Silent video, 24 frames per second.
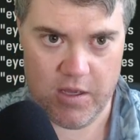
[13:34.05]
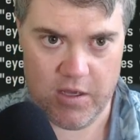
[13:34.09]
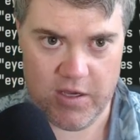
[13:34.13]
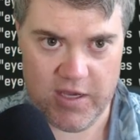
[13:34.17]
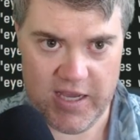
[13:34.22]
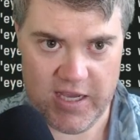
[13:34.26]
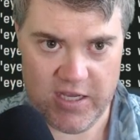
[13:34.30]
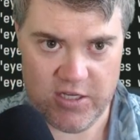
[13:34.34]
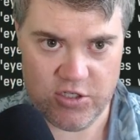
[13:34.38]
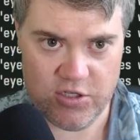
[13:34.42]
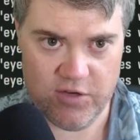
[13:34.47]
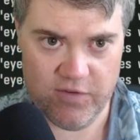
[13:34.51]

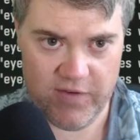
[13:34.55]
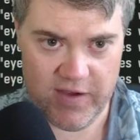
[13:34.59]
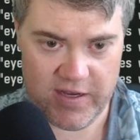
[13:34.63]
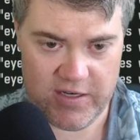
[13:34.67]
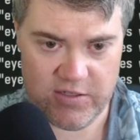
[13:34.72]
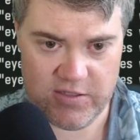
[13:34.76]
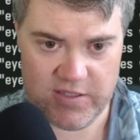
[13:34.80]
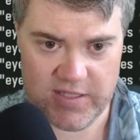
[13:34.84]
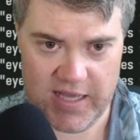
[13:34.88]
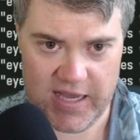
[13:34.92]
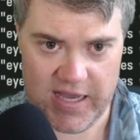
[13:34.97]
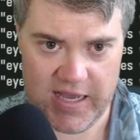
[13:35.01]
Okay, so if I do
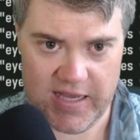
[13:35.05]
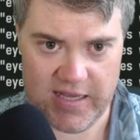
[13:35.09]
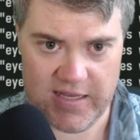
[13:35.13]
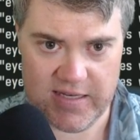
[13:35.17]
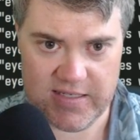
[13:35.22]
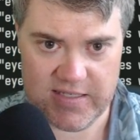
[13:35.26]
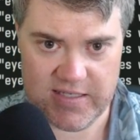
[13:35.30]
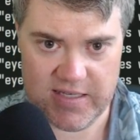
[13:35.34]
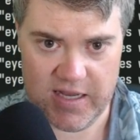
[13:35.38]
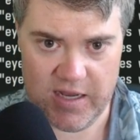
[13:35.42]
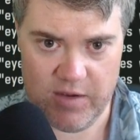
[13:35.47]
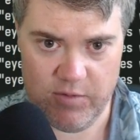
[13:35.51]

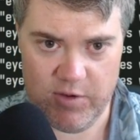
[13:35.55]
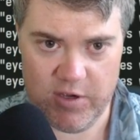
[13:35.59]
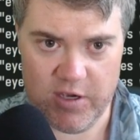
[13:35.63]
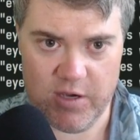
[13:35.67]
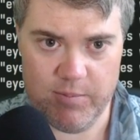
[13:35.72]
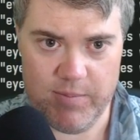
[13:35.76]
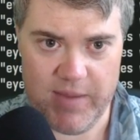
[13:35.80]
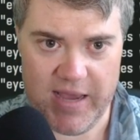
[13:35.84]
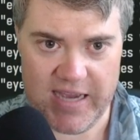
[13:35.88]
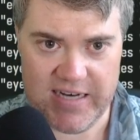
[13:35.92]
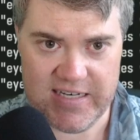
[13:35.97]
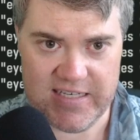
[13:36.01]
that and we come
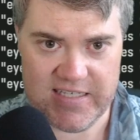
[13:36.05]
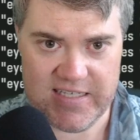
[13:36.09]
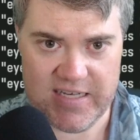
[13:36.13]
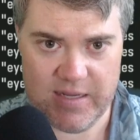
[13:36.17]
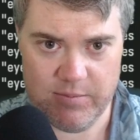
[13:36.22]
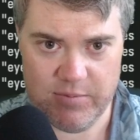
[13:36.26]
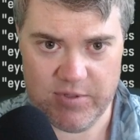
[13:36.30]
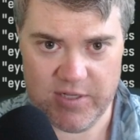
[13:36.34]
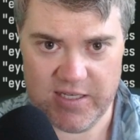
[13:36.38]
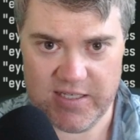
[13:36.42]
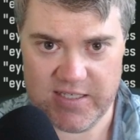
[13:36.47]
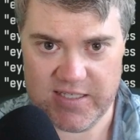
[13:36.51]
back to
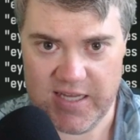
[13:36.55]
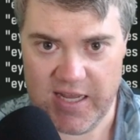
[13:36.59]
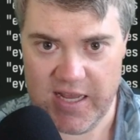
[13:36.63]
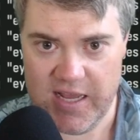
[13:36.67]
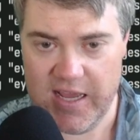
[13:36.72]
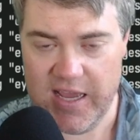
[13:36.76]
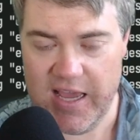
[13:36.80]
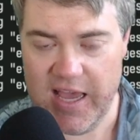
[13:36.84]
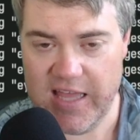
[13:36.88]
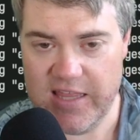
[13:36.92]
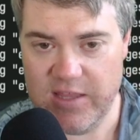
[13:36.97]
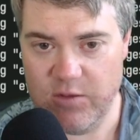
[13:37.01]
templates,
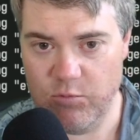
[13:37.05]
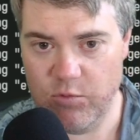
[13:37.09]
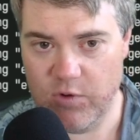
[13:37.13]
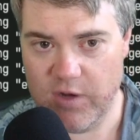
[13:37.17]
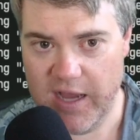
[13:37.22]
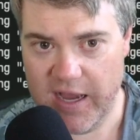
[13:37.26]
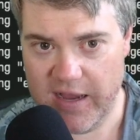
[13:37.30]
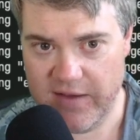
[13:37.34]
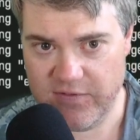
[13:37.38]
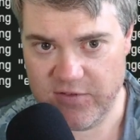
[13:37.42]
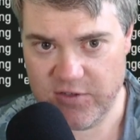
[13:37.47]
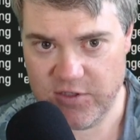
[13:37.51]
and then we'll
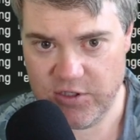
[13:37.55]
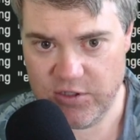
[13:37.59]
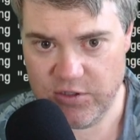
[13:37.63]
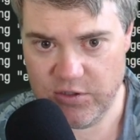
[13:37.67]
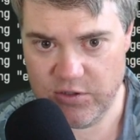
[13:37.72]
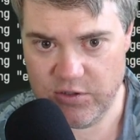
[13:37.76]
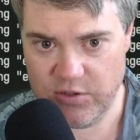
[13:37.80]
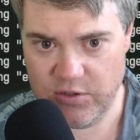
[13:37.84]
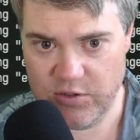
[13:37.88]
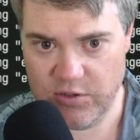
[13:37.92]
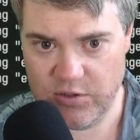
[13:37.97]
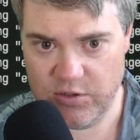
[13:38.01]
have
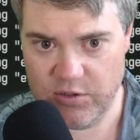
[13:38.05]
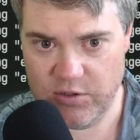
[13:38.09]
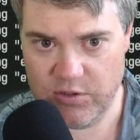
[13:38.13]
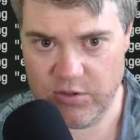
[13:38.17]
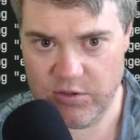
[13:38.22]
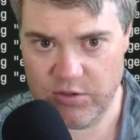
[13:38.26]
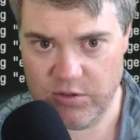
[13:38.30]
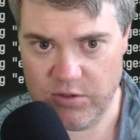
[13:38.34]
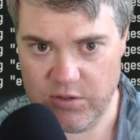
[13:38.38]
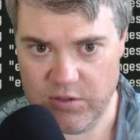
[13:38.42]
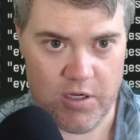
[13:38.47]
to